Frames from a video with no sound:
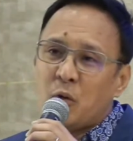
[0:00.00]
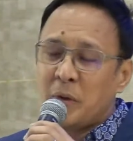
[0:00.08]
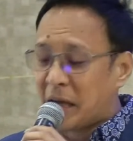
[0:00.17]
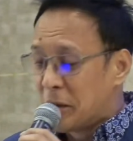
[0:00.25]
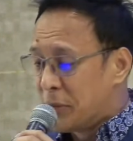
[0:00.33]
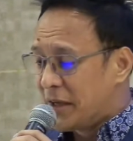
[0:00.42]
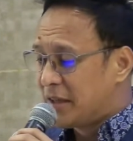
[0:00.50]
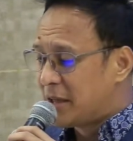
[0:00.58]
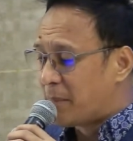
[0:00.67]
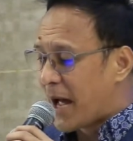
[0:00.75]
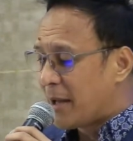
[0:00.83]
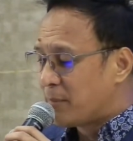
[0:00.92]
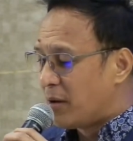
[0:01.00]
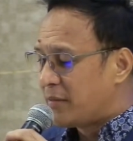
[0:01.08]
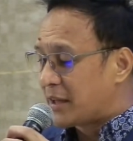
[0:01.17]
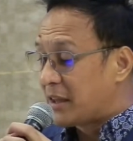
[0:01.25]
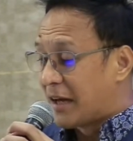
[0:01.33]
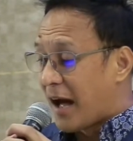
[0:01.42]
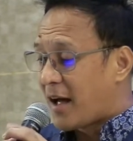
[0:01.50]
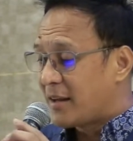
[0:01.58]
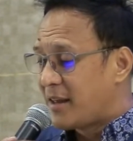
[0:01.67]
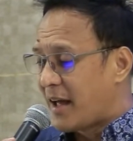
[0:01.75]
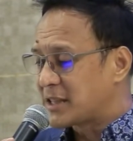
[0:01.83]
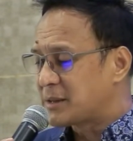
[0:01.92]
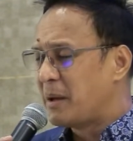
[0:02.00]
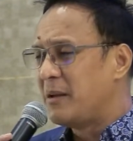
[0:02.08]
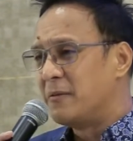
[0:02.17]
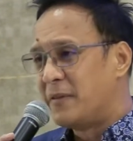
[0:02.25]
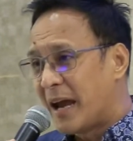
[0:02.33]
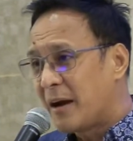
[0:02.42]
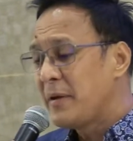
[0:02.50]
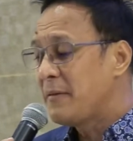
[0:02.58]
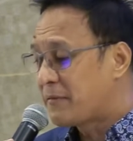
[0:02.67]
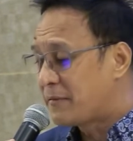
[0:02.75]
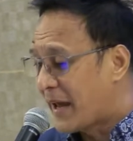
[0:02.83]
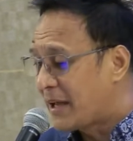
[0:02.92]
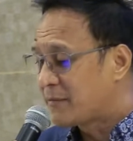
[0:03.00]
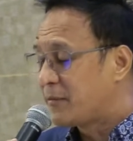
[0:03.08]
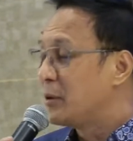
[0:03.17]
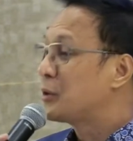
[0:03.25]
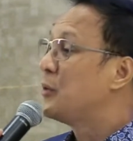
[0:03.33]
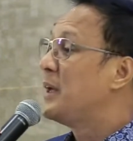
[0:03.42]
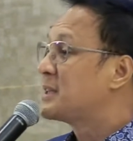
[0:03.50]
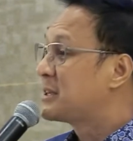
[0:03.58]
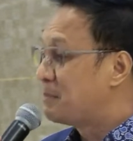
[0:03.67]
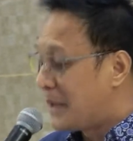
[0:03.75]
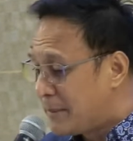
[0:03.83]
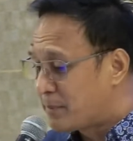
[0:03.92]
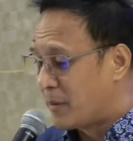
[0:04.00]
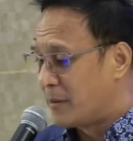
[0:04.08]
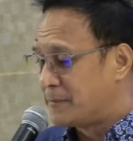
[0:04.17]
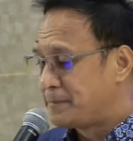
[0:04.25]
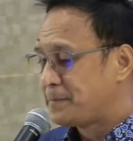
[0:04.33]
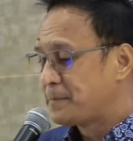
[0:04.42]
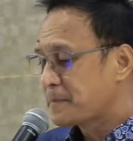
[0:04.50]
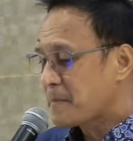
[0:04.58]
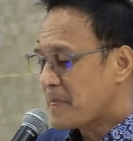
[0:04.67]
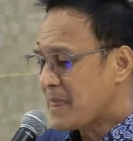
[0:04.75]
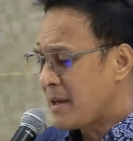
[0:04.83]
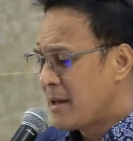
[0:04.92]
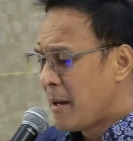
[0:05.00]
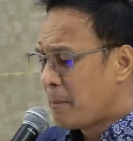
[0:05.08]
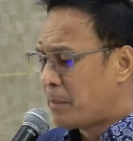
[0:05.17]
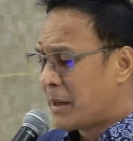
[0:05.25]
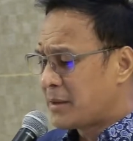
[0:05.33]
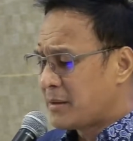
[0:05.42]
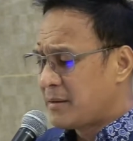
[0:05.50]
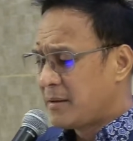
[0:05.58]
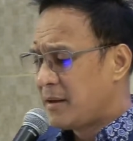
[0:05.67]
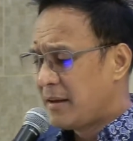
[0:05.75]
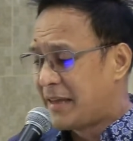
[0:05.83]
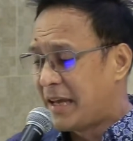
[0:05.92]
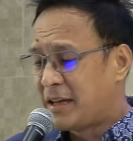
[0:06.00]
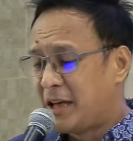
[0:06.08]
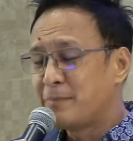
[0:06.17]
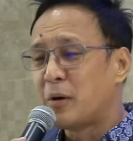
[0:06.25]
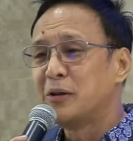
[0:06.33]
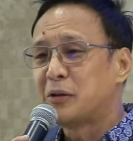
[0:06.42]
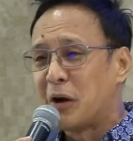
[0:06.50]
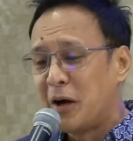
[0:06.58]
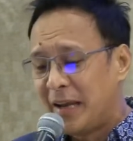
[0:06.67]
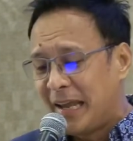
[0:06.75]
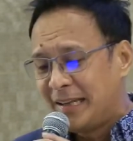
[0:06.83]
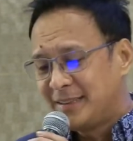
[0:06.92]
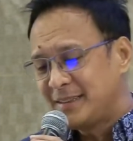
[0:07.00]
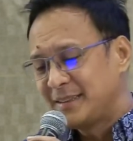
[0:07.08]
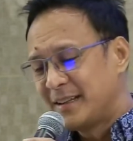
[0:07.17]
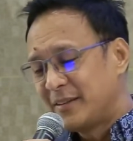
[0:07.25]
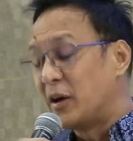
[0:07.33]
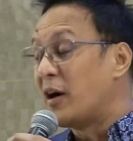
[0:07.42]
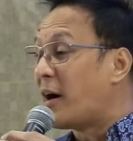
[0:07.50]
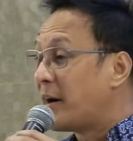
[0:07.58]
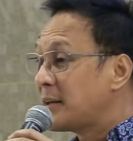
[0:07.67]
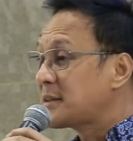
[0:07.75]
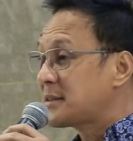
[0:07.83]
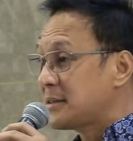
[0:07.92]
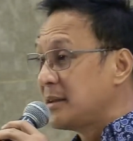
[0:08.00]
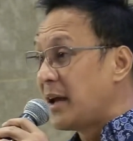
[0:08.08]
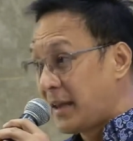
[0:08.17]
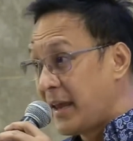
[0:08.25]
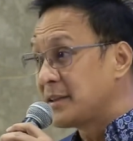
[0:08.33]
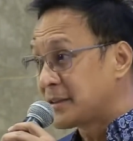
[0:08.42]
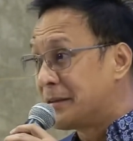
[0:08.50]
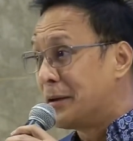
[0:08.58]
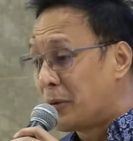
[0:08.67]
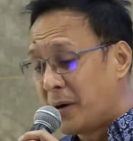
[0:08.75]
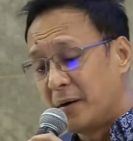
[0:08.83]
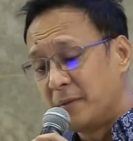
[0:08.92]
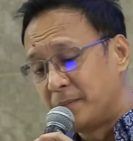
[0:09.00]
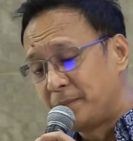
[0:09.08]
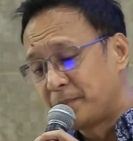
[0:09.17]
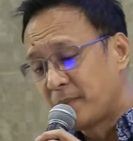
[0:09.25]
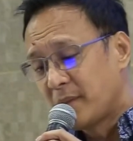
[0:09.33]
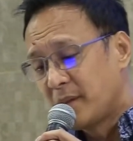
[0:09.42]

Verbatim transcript: You know, we can read in the Bible that God has been very faithful to his people, but they keep on turning their hearts against the Lord.